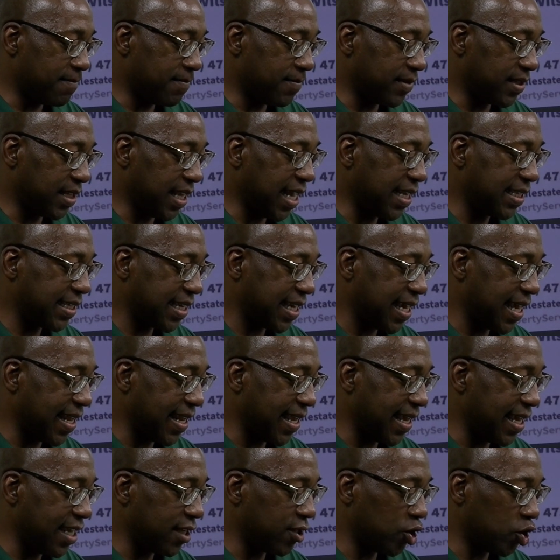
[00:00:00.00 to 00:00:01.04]
let's get
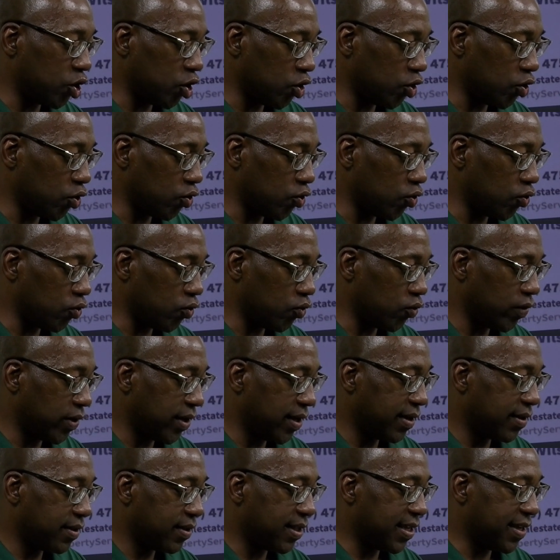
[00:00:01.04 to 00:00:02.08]
into
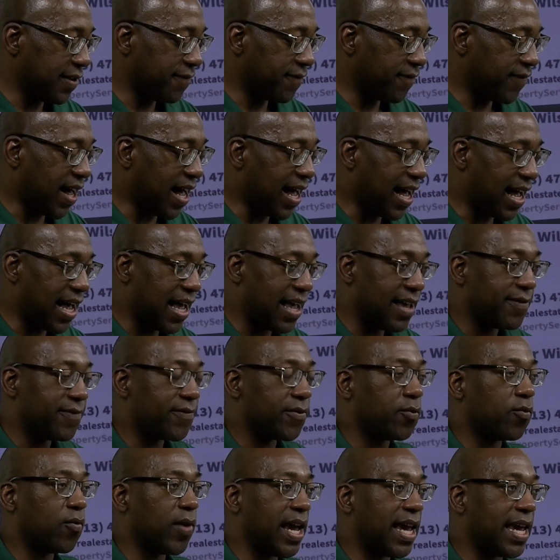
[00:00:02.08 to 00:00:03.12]
the 5
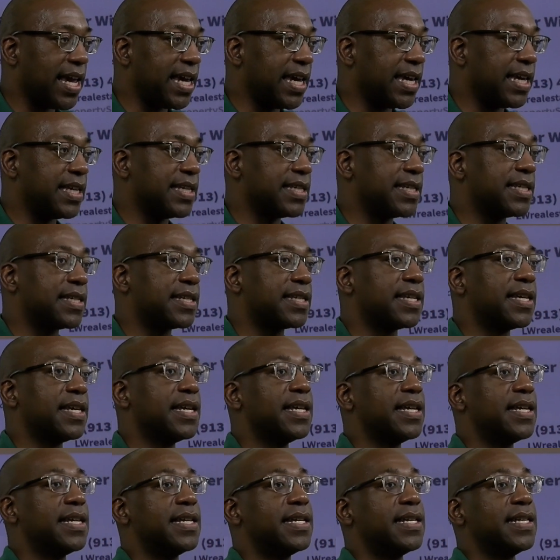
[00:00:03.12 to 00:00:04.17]
ways
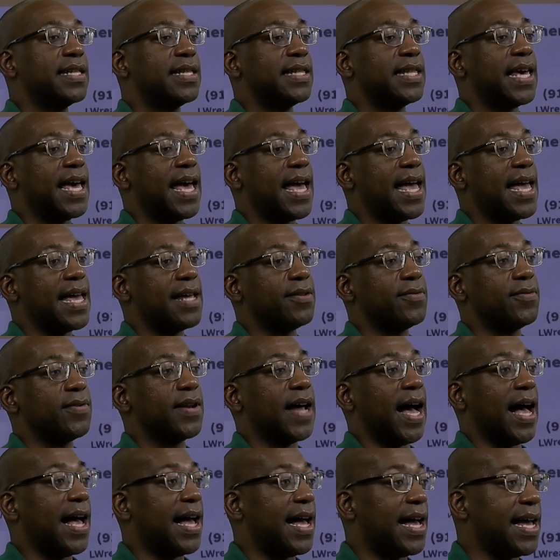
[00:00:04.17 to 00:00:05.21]
that
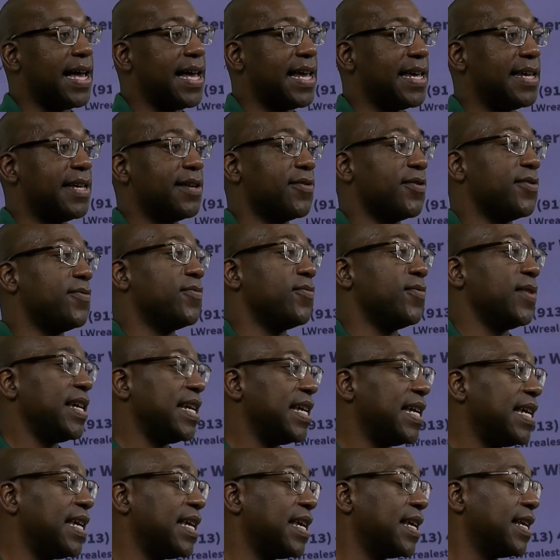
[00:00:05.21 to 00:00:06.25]

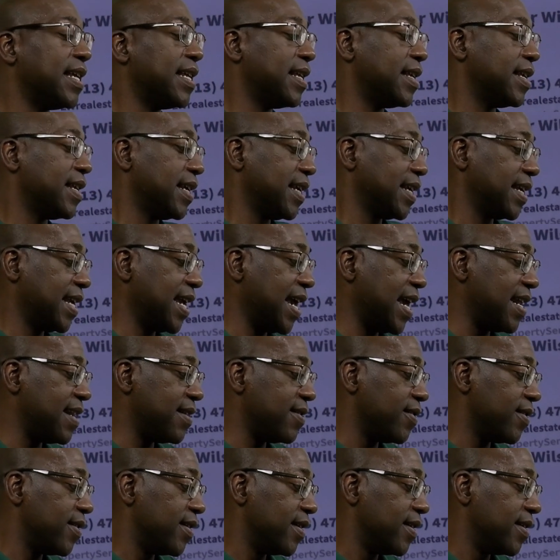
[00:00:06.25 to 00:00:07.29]
we
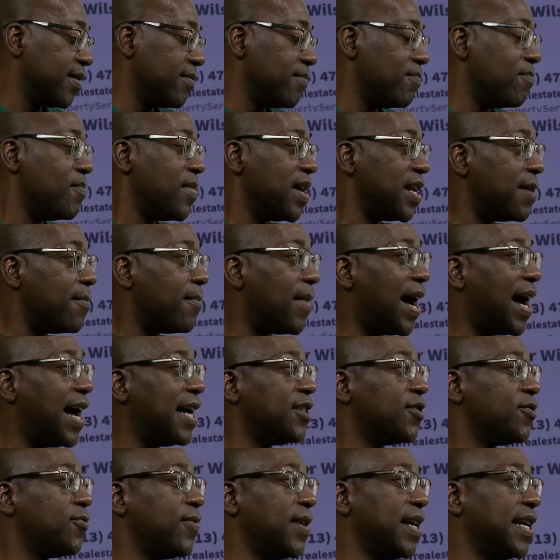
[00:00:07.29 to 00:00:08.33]
can
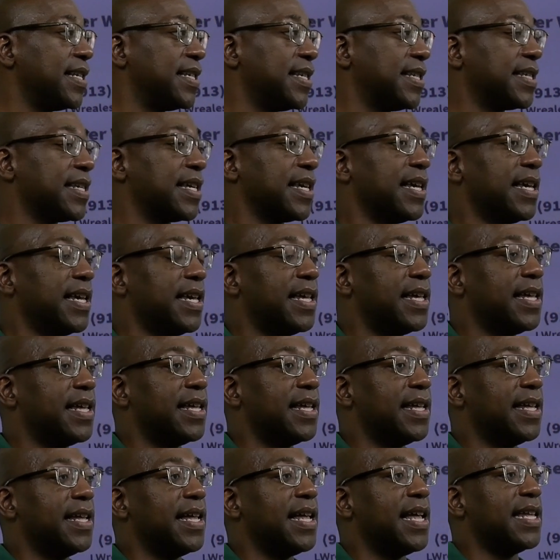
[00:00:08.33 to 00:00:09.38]
minimize risk
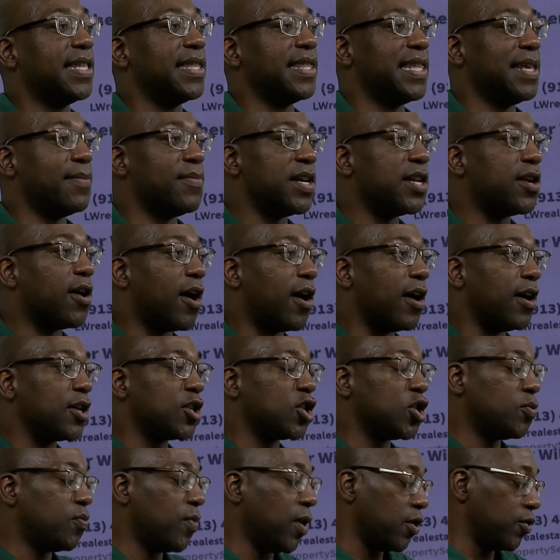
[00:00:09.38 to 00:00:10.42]
and limit our
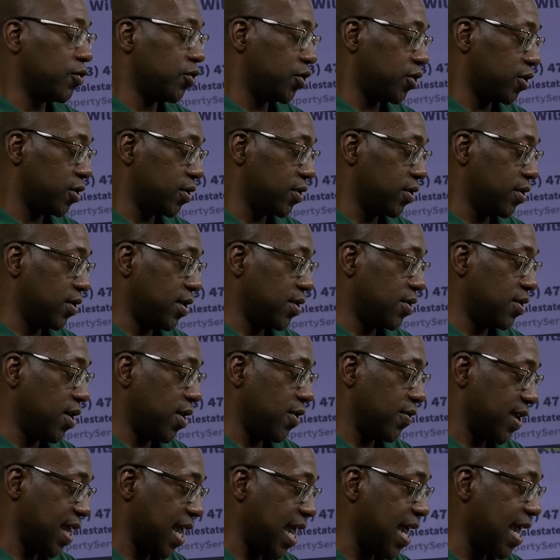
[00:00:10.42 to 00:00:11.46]
exposure,
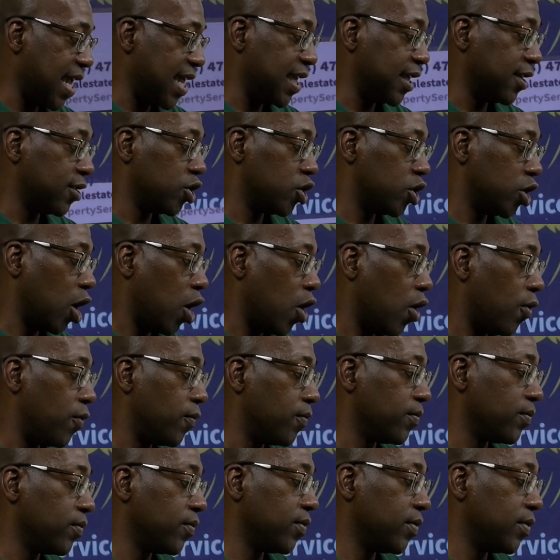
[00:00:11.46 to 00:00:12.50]
okay? So,
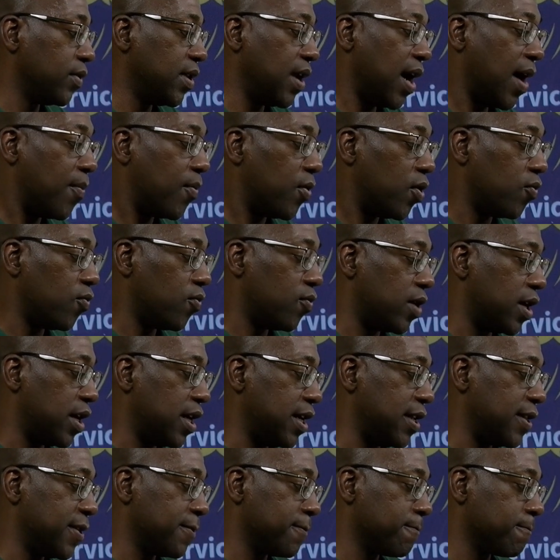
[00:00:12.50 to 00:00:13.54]
number 1,